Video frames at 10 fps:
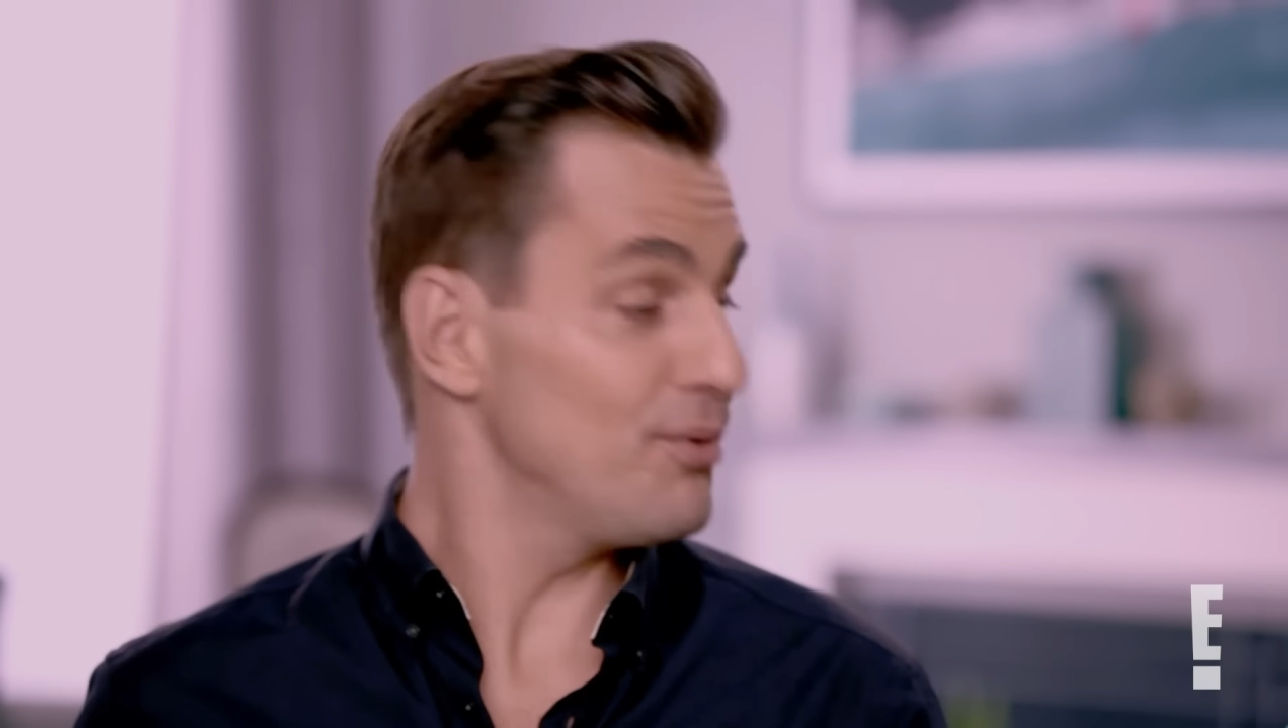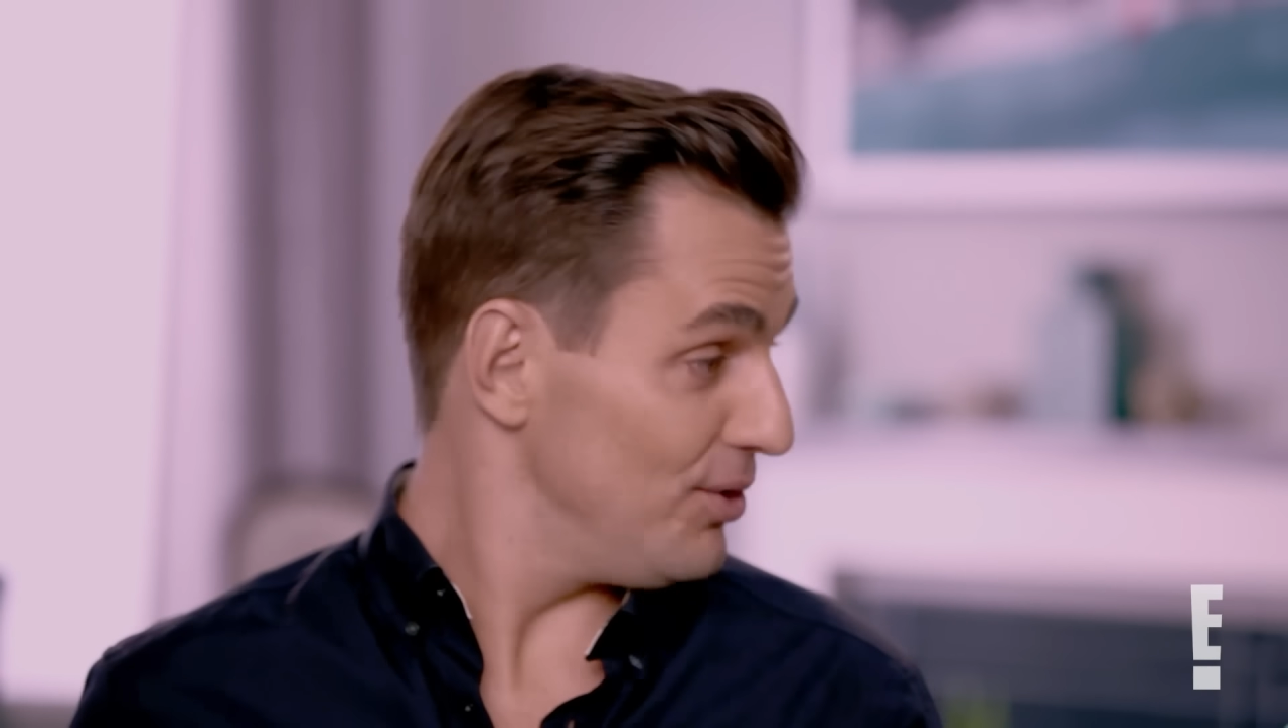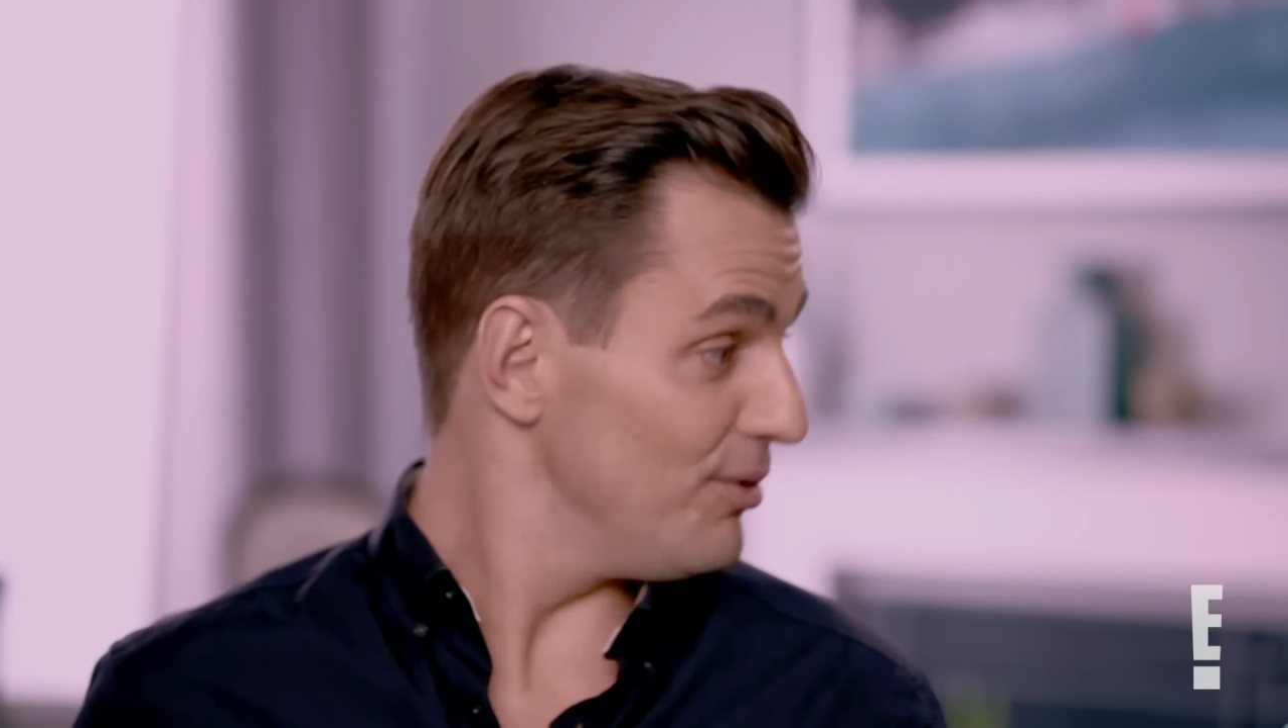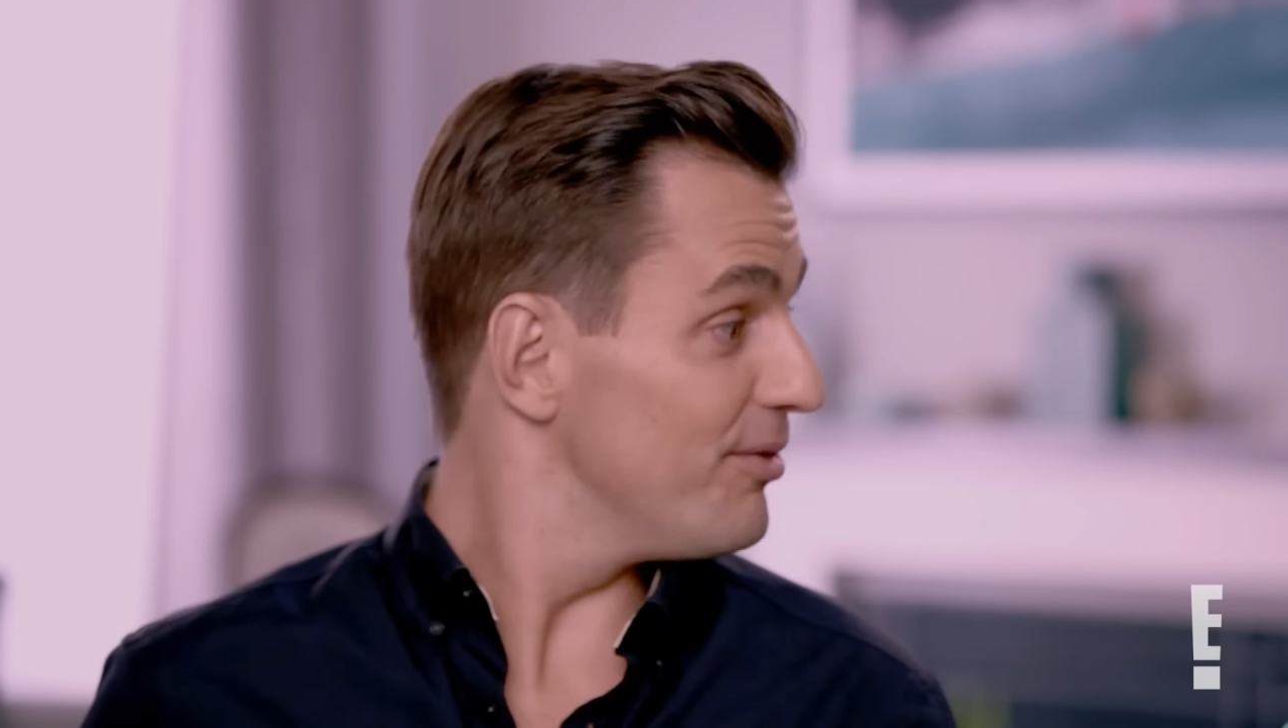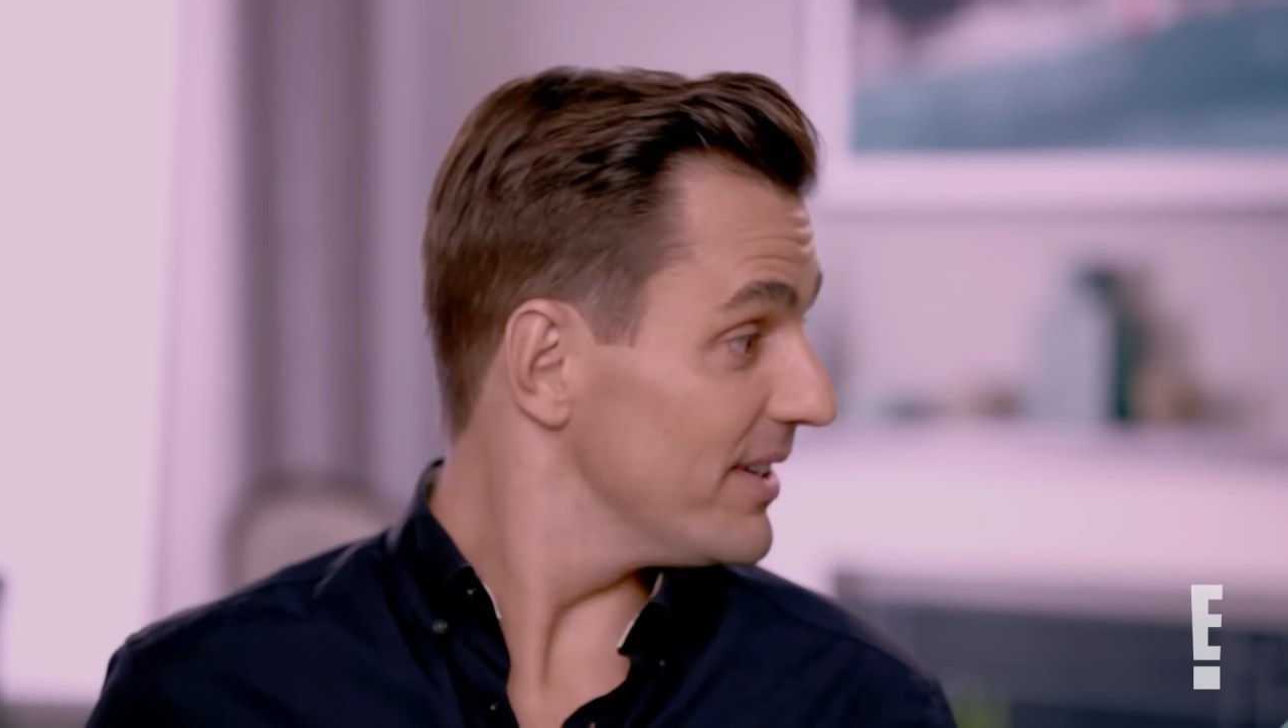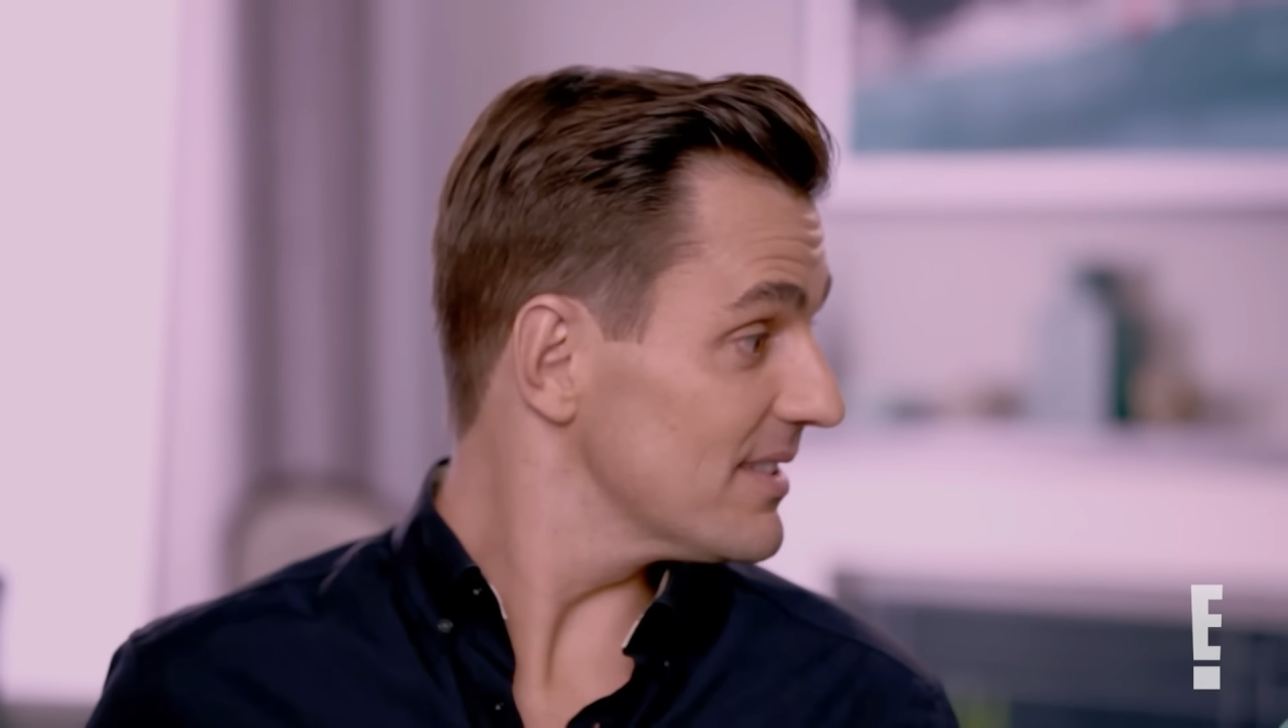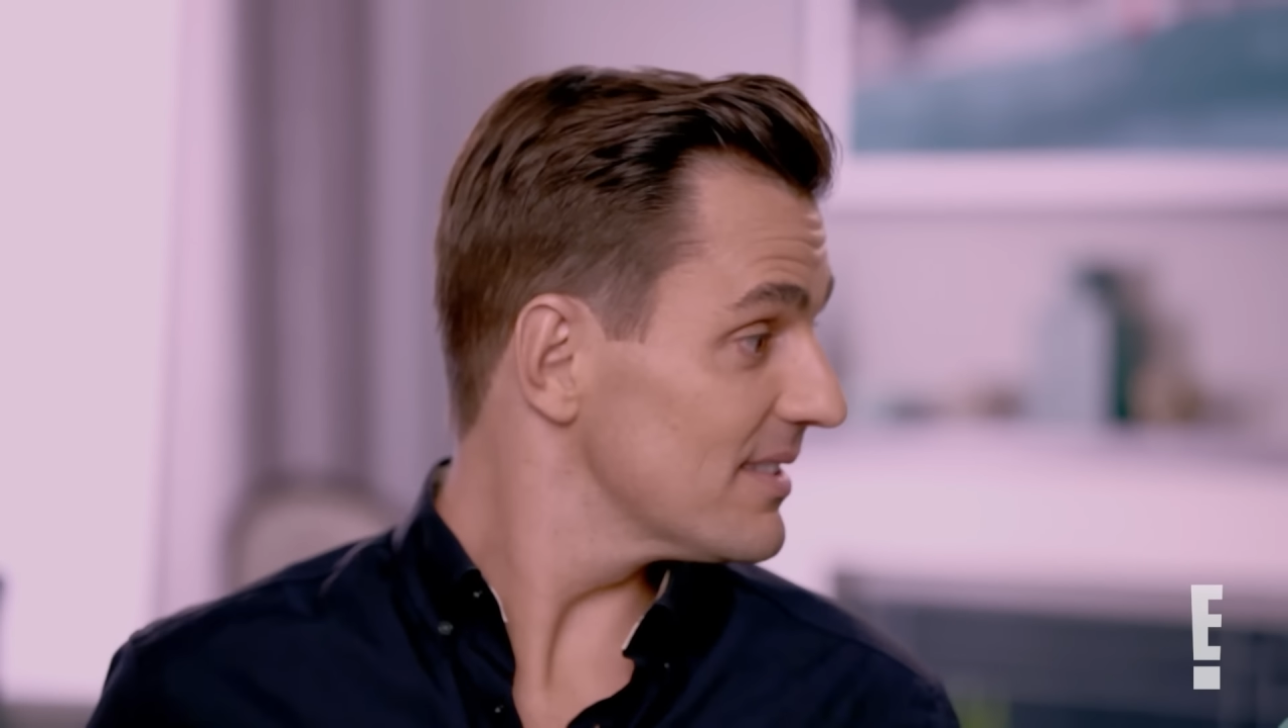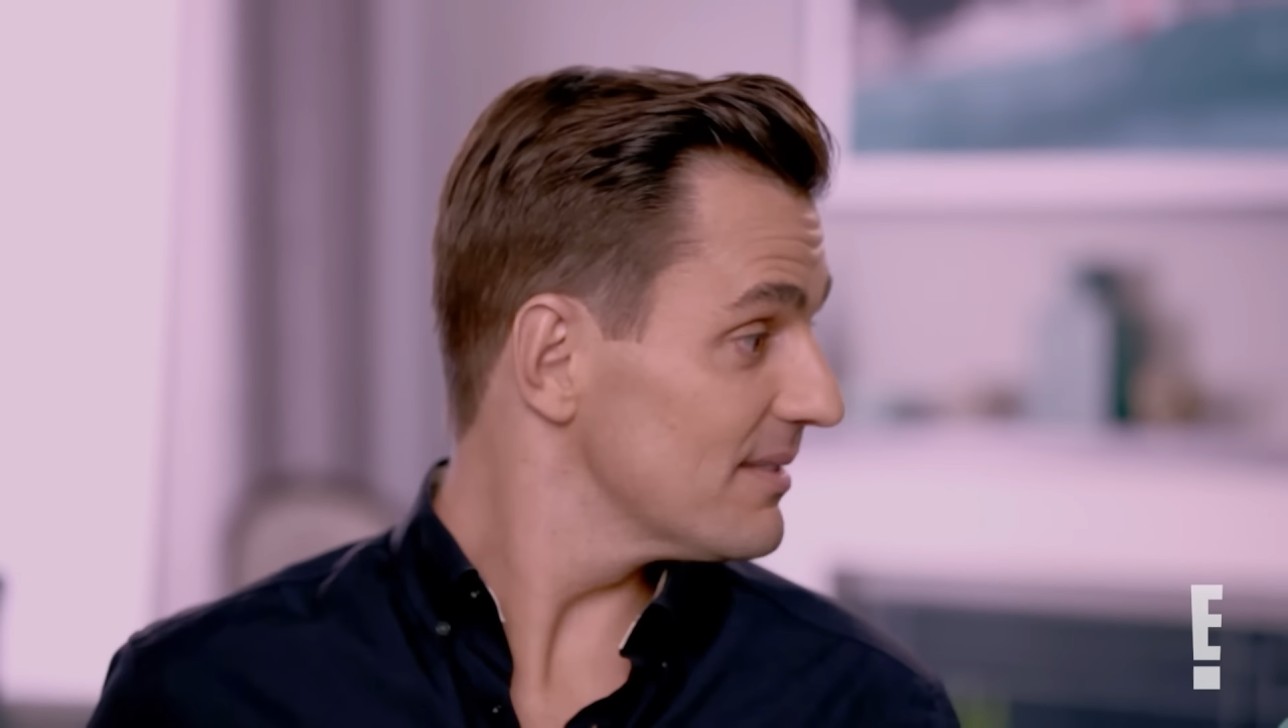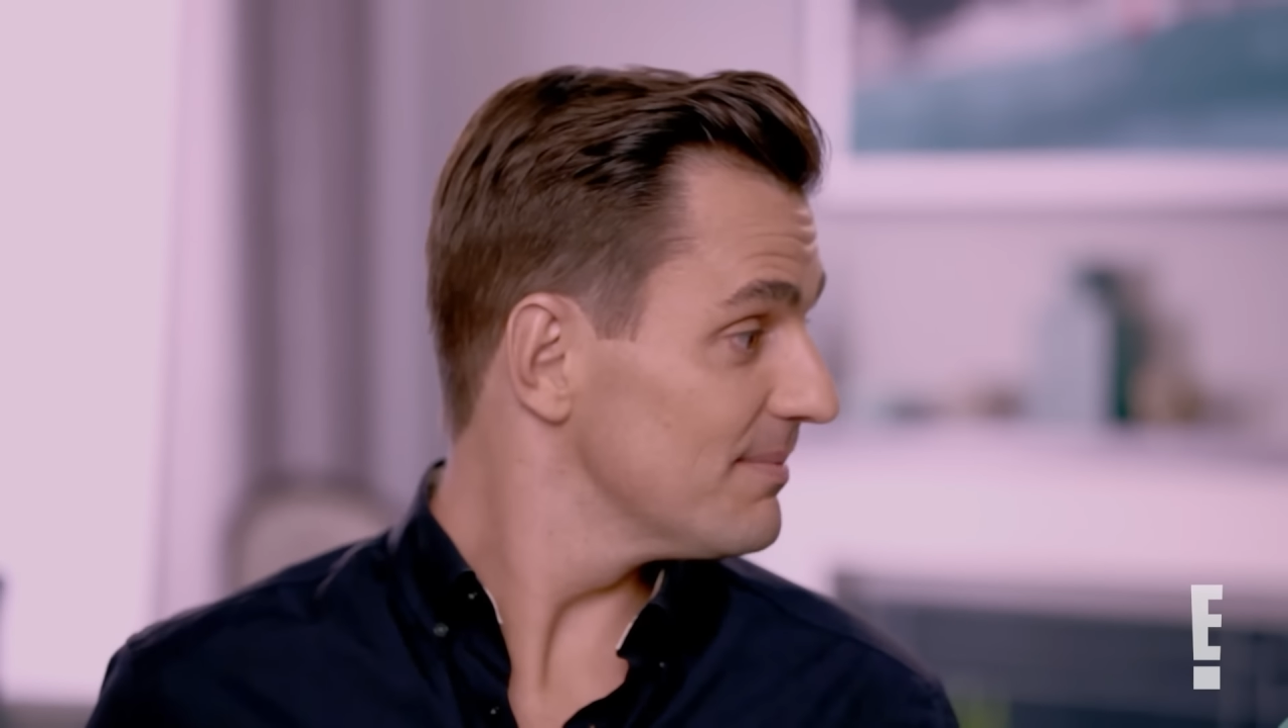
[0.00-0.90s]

shoe fits.